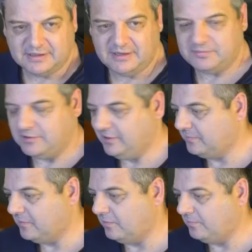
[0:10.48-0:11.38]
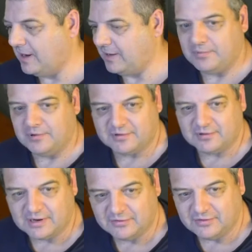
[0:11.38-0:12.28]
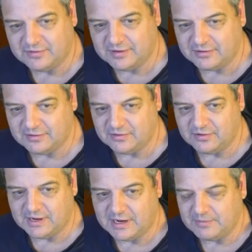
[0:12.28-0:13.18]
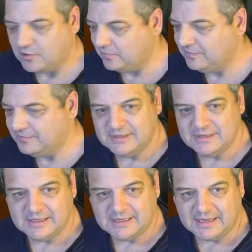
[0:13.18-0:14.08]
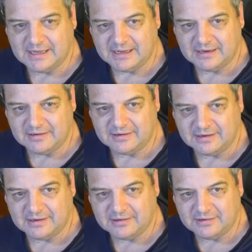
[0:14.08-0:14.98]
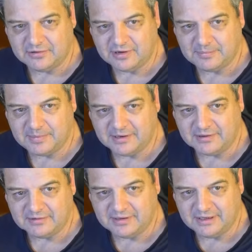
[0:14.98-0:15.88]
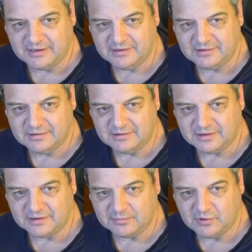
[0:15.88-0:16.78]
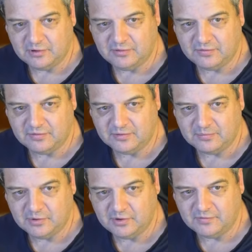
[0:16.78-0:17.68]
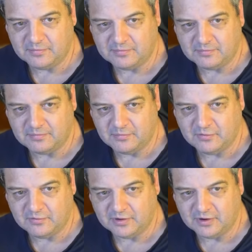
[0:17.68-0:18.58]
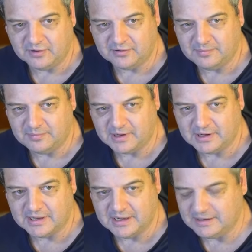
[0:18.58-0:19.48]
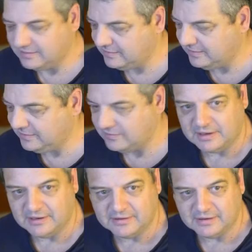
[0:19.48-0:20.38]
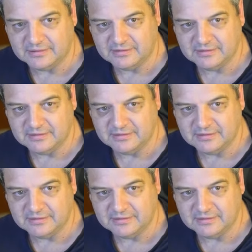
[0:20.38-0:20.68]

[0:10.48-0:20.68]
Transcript: here's my old MacBook. It's like a 2013 model, and the trackpad. You can see I can move the cursor, but I can't click on anything.